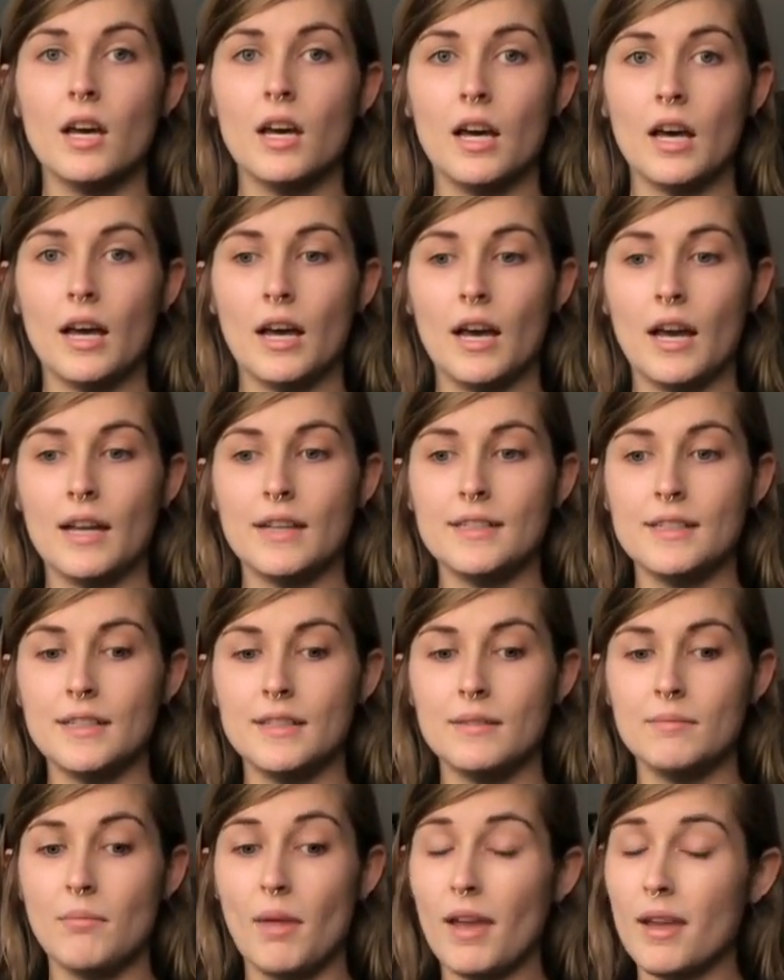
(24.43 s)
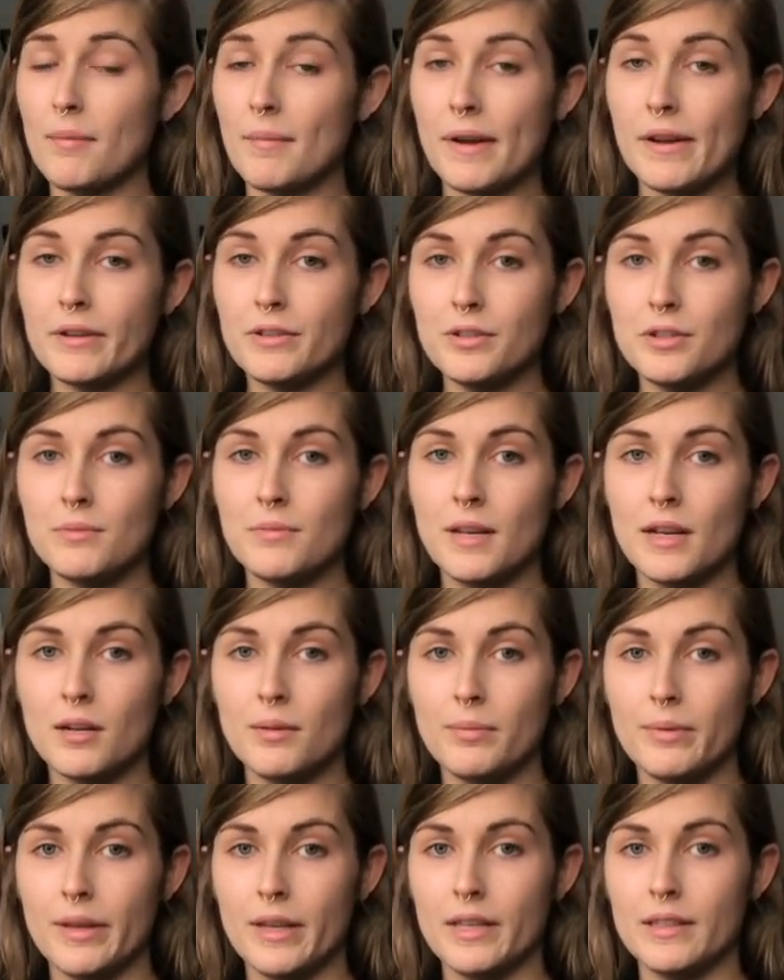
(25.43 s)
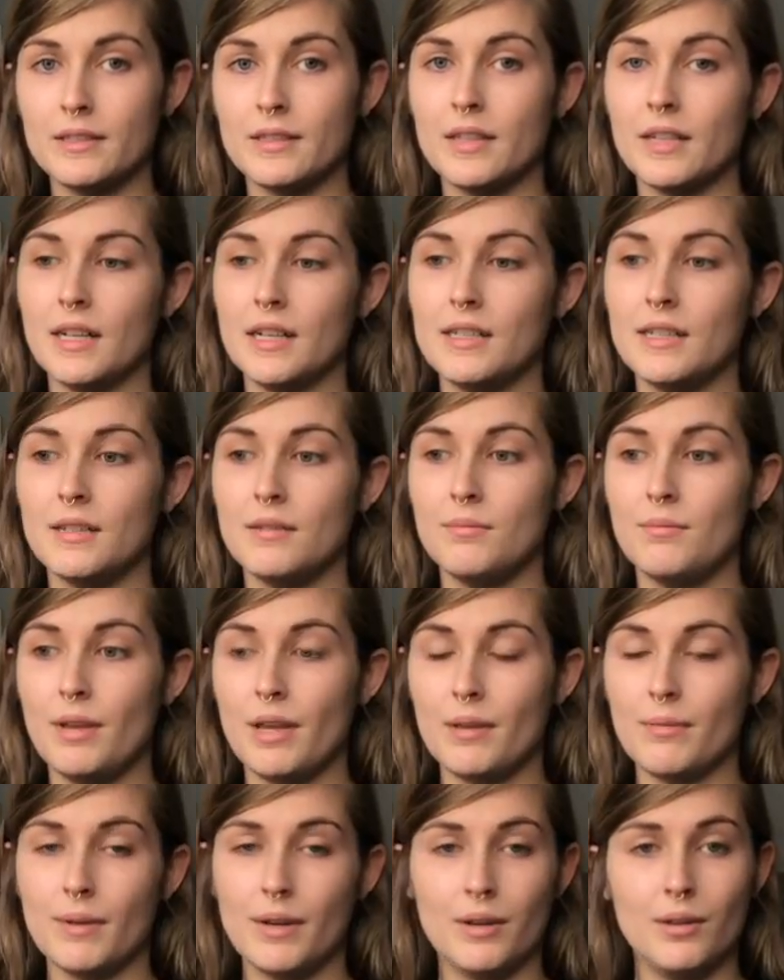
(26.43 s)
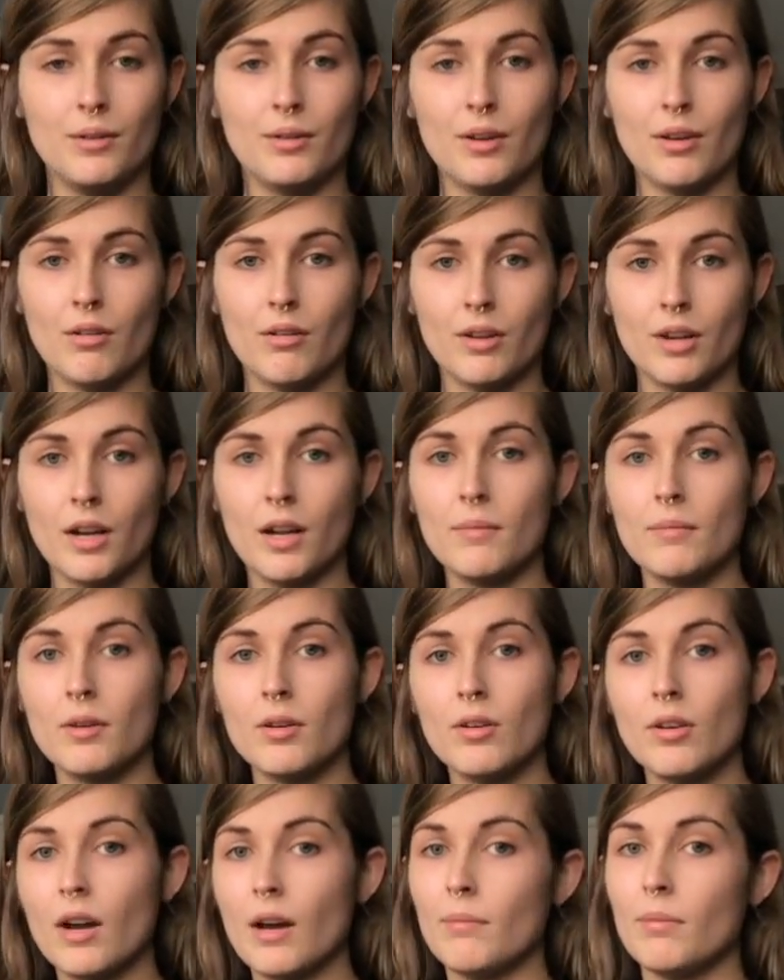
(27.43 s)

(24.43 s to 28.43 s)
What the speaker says: I didn't make my own tomato paste and I didn't make my own coconut milk.